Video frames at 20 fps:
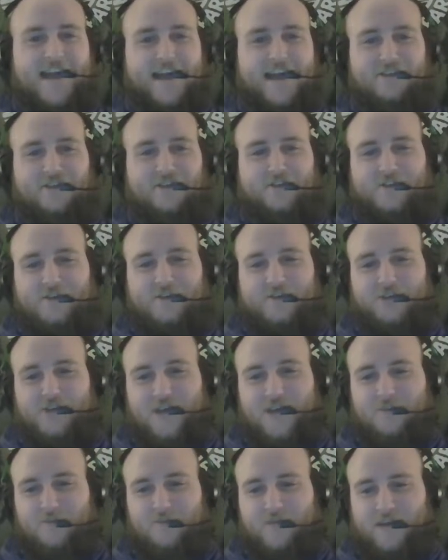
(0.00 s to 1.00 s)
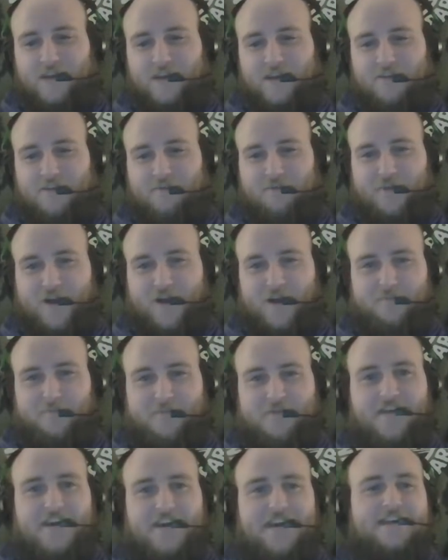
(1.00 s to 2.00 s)
national champion
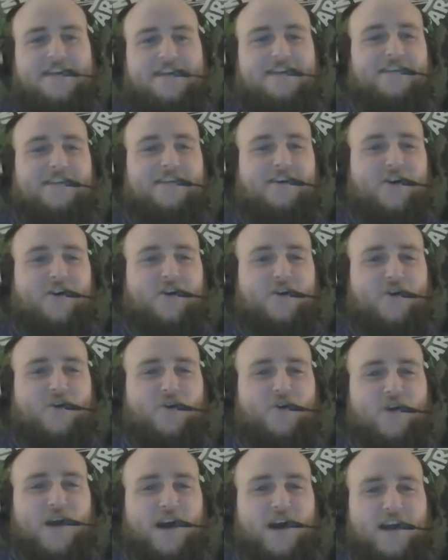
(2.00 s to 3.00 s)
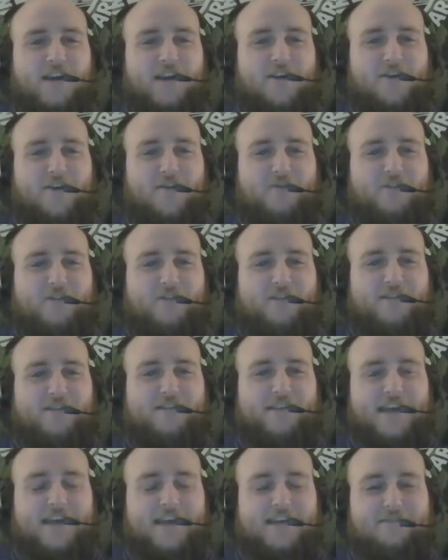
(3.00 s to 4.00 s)
from the Ohio
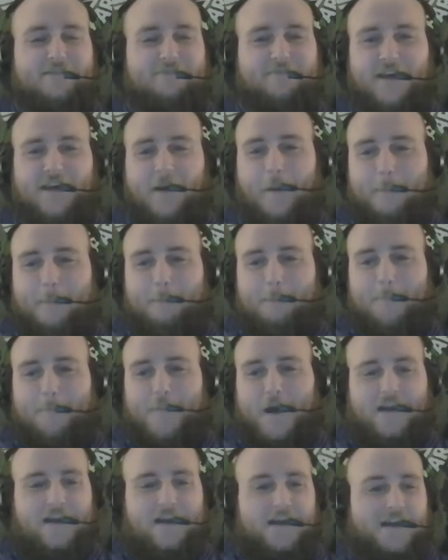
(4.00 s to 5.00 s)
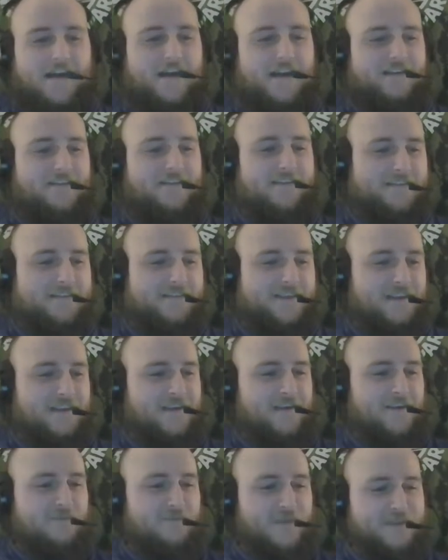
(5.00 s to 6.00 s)
State Buckeyes,
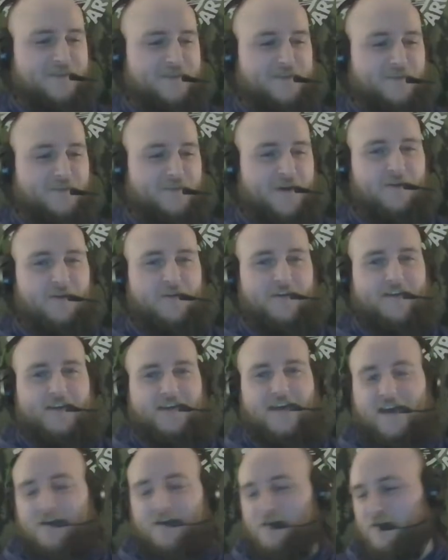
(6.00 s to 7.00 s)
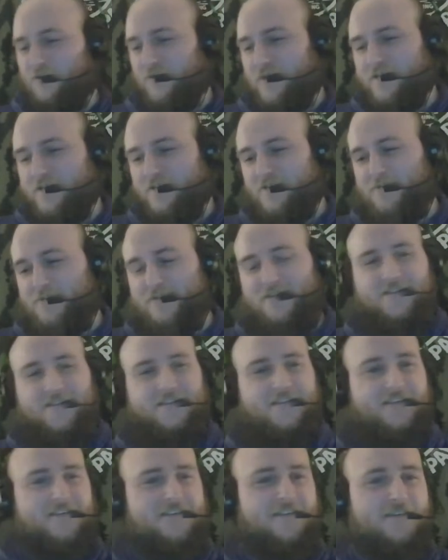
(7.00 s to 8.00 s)
Mr. Moen. How are we
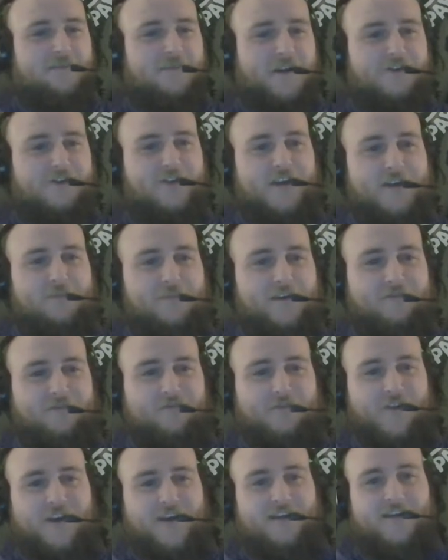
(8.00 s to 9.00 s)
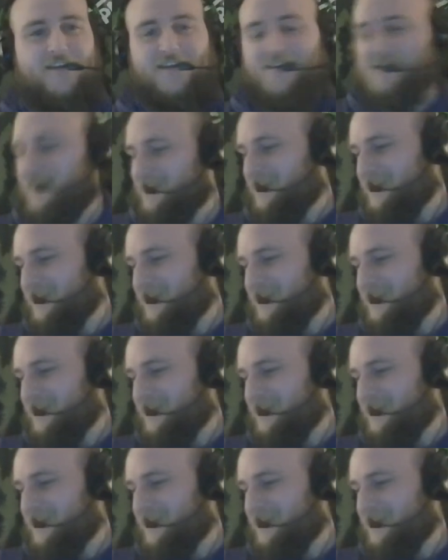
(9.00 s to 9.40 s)
doing, my champion friend?